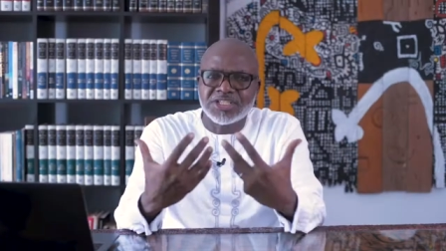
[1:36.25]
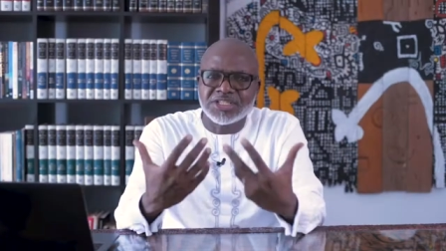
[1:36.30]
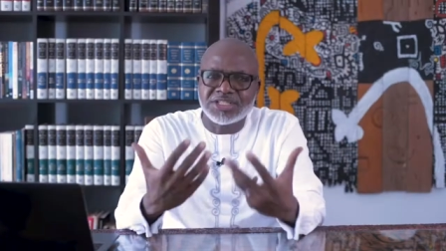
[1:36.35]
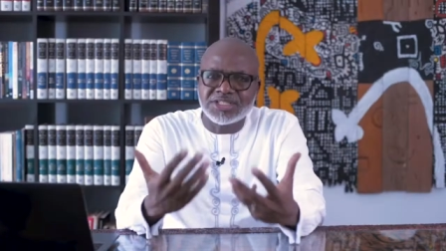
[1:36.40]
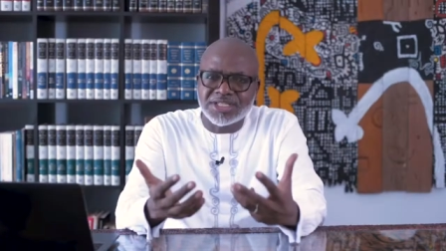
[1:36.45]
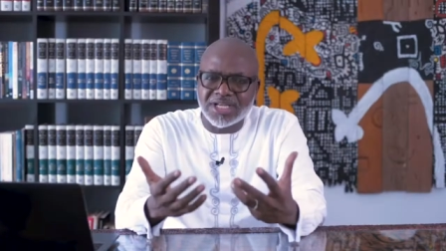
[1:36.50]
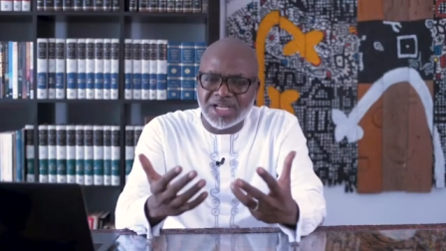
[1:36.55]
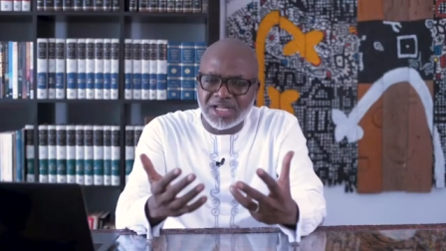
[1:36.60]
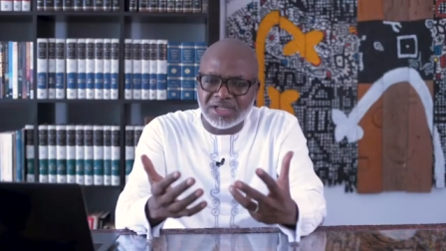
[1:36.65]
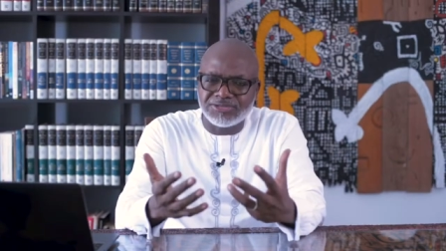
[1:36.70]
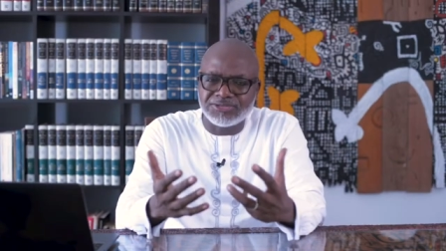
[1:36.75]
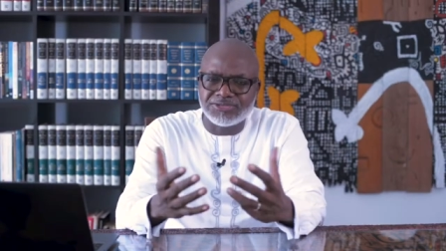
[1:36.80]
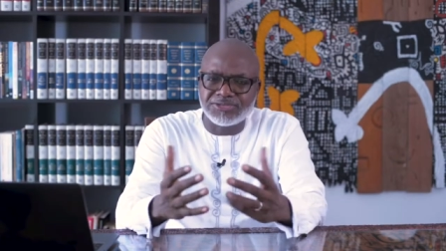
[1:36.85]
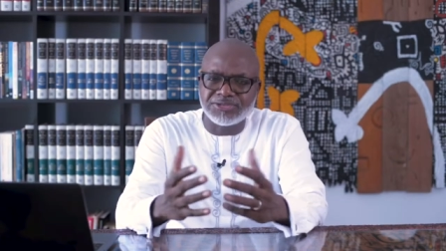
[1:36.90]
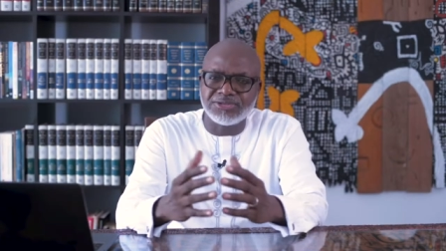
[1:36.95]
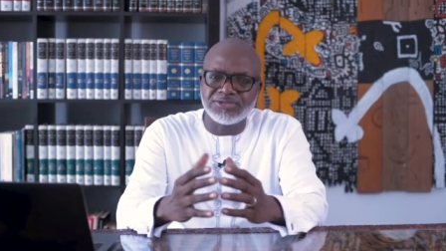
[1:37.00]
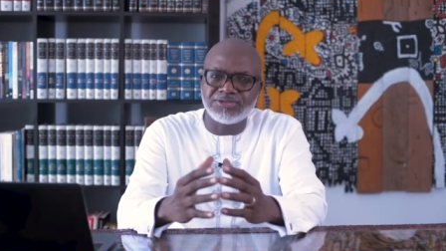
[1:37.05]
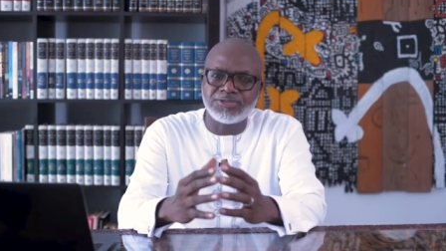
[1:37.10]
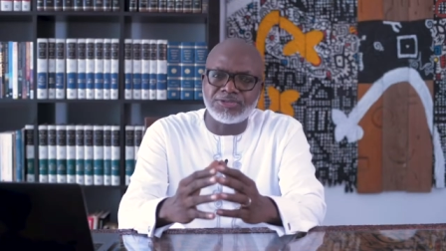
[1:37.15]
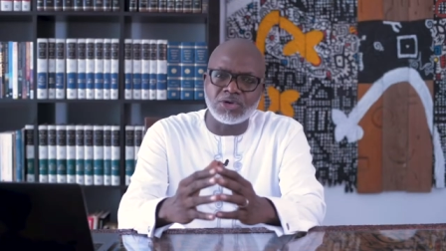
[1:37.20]
itself
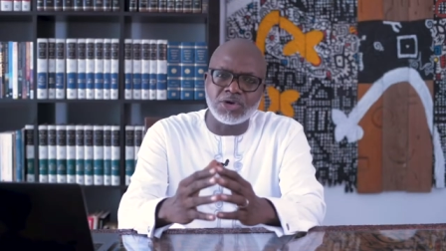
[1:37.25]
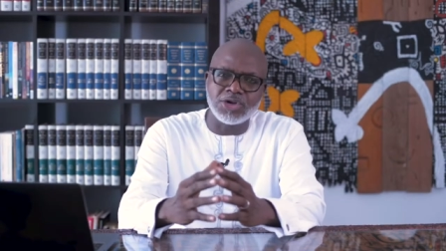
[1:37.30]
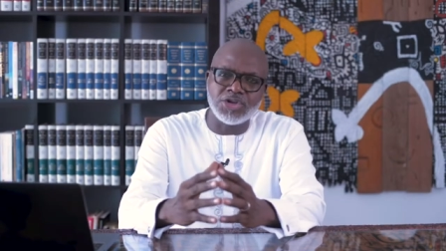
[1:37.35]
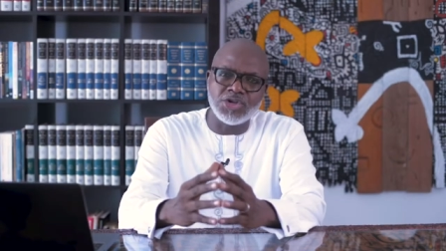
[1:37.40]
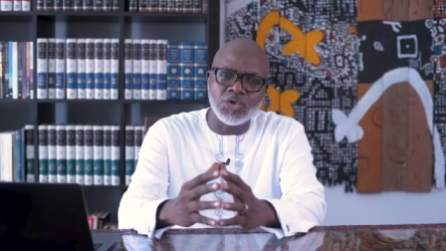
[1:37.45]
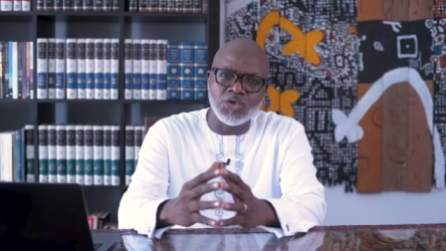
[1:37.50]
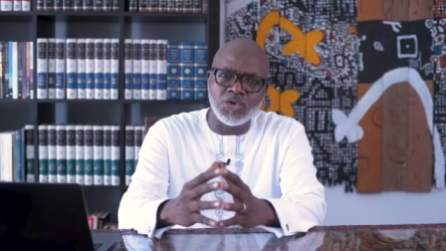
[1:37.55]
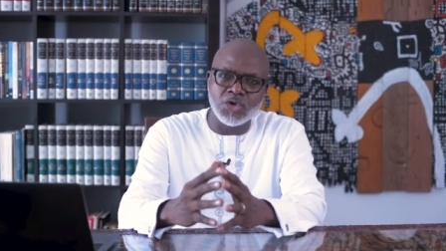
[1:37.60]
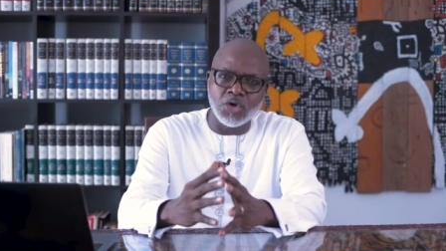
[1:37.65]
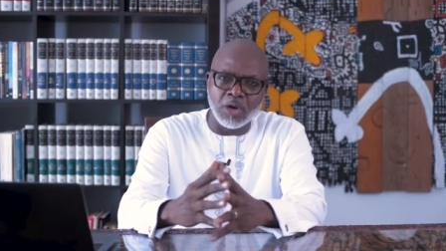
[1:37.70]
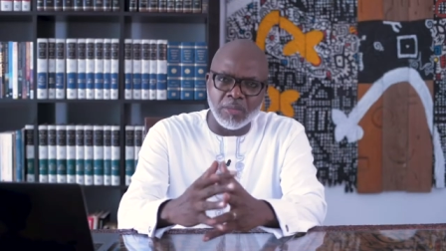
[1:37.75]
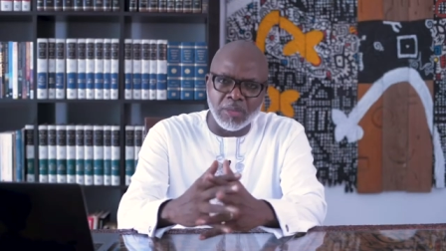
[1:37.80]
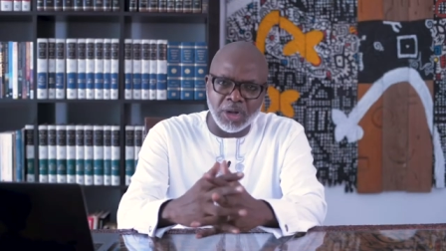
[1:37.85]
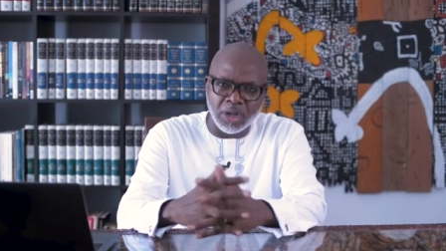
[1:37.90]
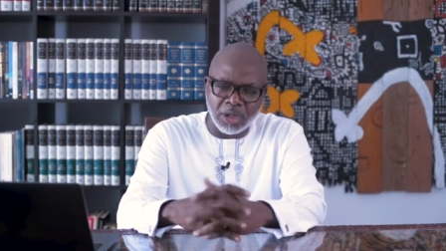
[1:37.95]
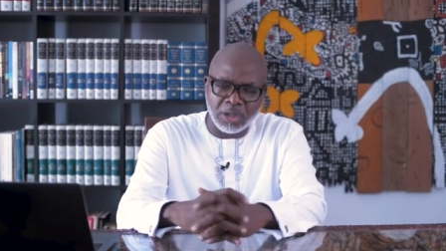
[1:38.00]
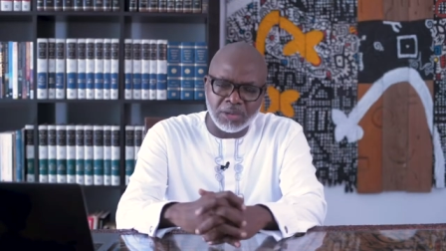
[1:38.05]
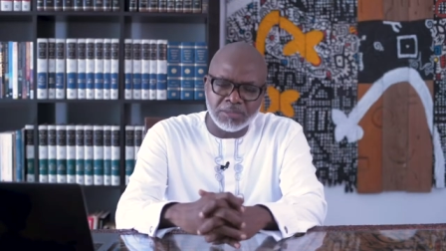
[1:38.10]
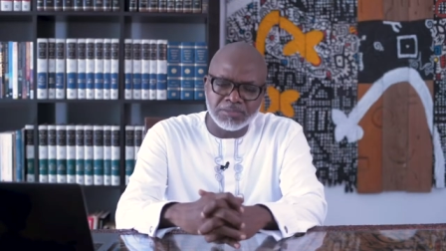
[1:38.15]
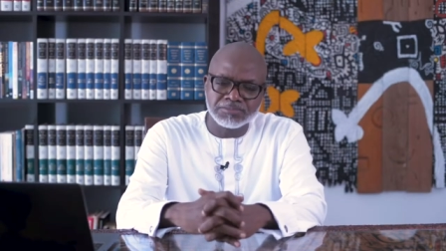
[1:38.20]
for a new
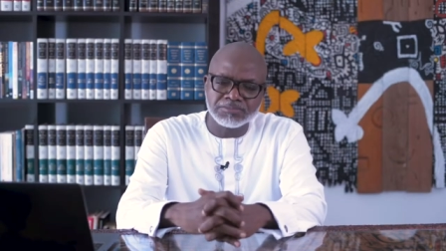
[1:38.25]
normal,